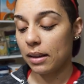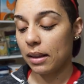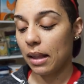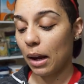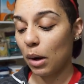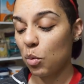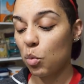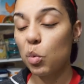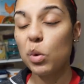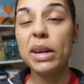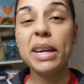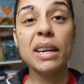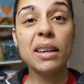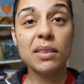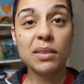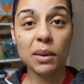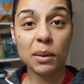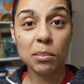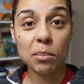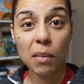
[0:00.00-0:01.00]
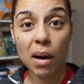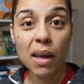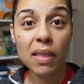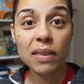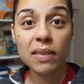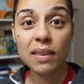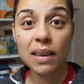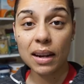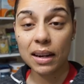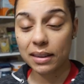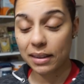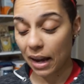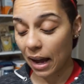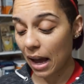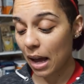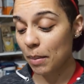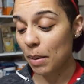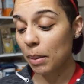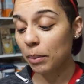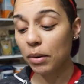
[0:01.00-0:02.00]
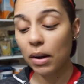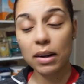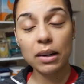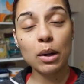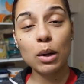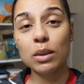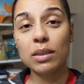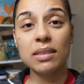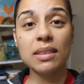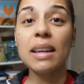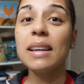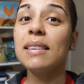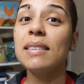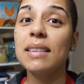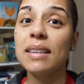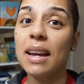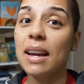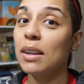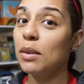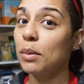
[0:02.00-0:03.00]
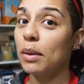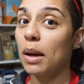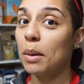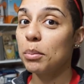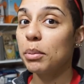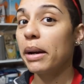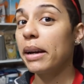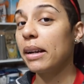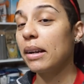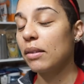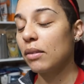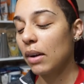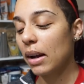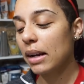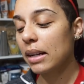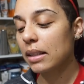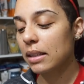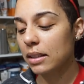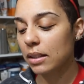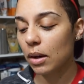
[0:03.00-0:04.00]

like weeks or months at a time, I'm trying to go sixty days without breaking, right?